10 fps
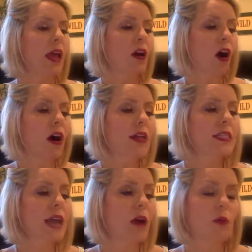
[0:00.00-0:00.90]
And
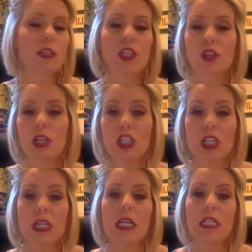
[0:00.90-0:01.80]
on-site
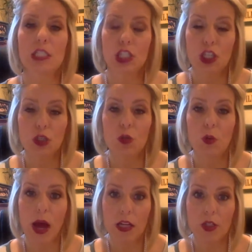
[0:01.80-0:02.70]
registration is
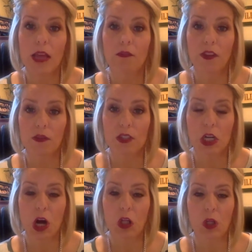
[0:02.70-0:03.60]

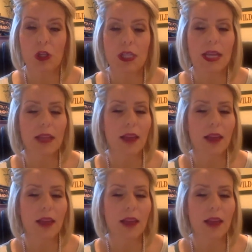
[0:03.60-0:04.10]
$250.